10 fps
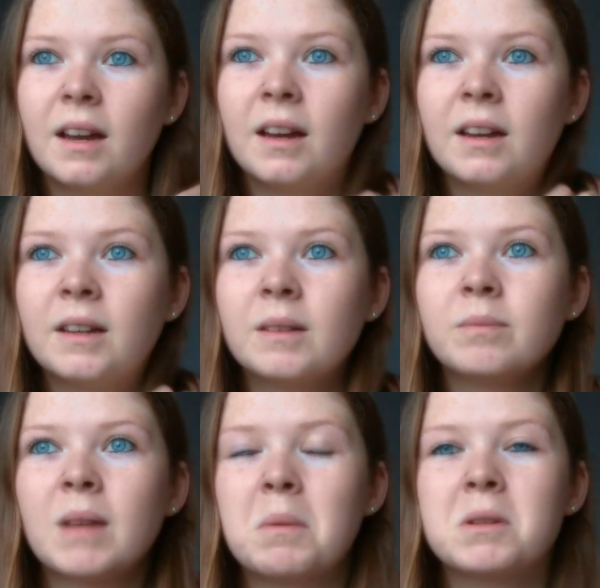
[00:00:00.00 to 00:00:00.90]

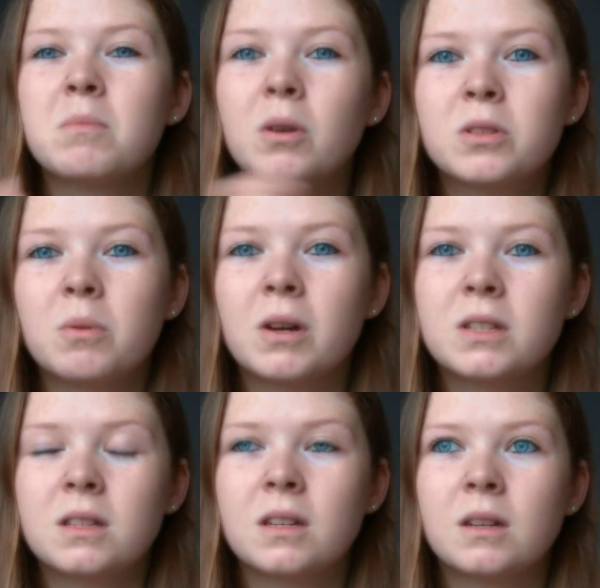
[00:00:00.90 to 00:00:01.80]
That was more
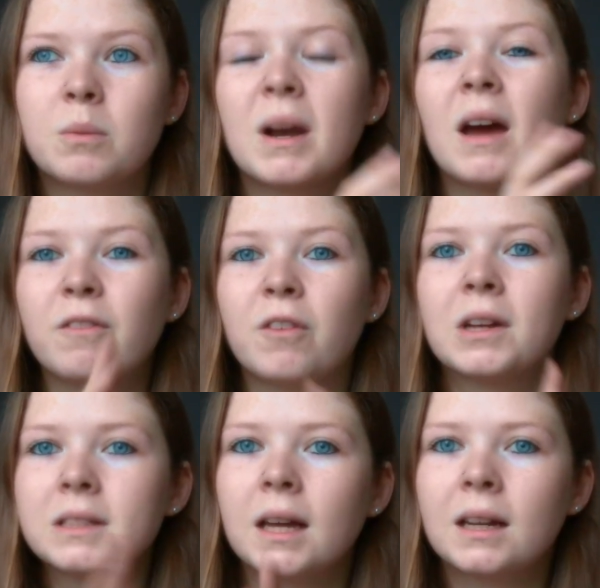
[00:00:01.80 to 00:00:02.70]
towards when I
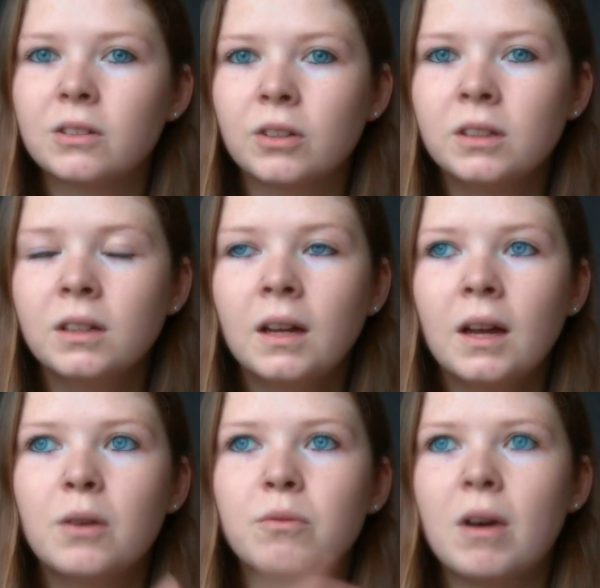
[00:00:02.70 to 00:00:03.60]
first had it done,
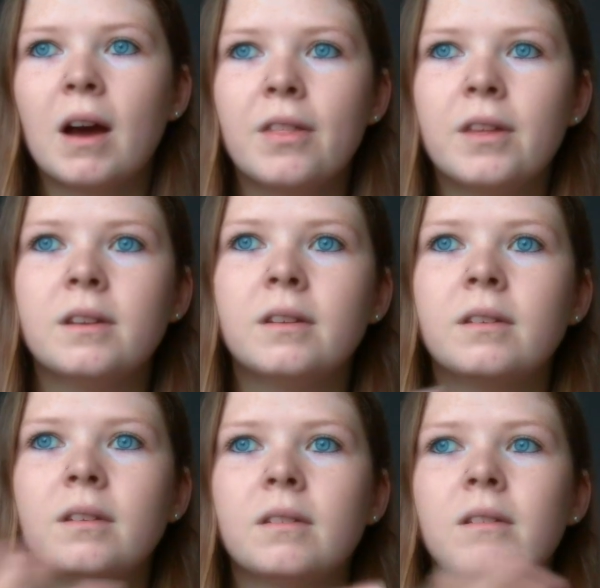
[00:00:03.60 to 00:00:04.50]
rather than
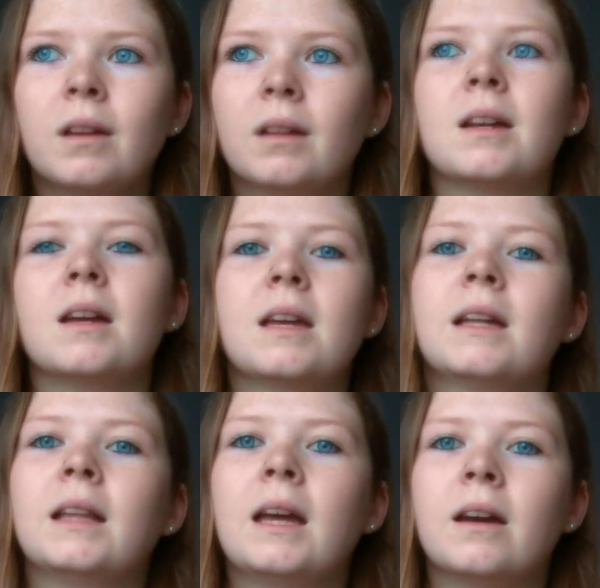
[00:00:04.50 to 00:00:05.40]
nearly a
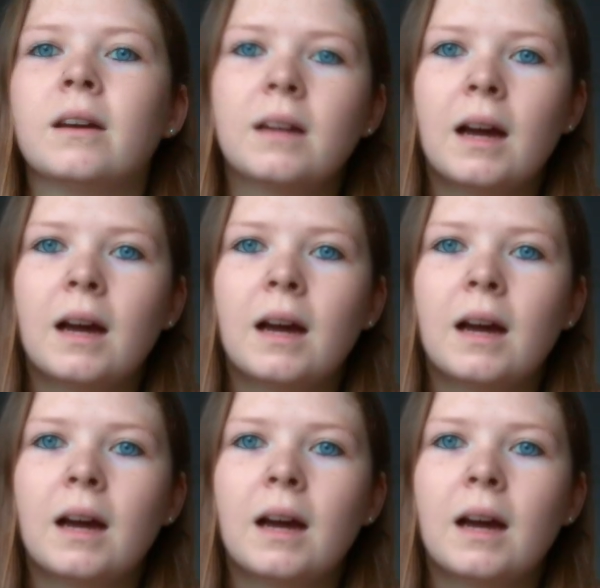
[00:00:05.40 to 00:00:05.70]
year later.